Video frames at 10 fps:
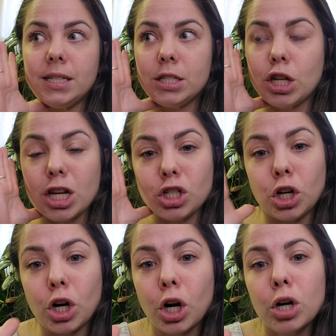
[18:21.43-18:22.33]

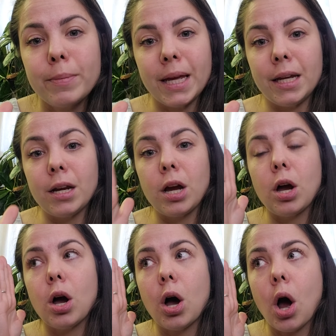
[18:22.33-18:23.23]
determine
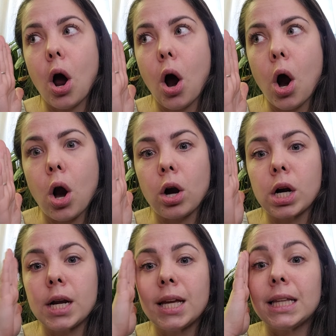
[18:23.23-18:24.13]

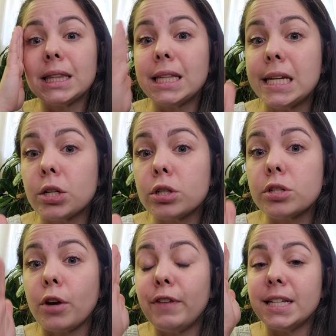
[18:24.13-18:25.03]
are leaders
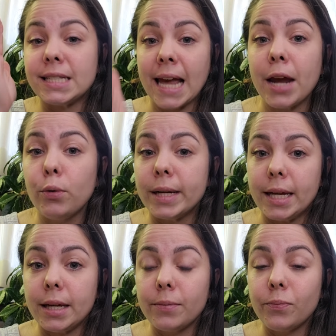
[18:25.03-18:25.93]
of
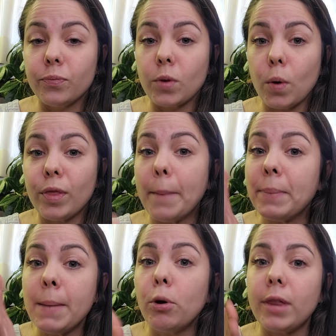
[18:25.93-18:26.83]
integrity, that
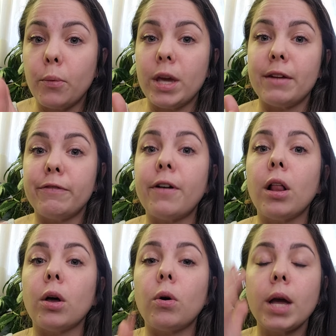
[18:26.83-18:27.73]
people that we can
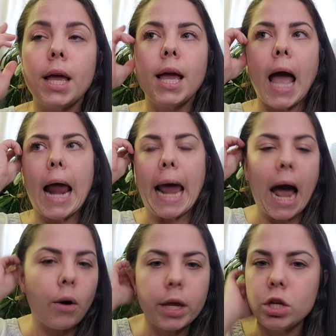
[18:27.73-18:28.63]
follow. And
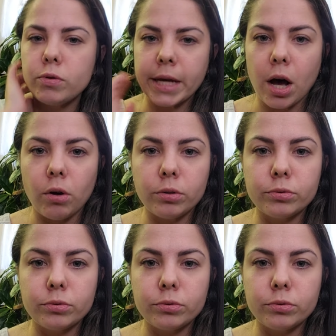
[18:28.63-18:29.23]
how can you tell?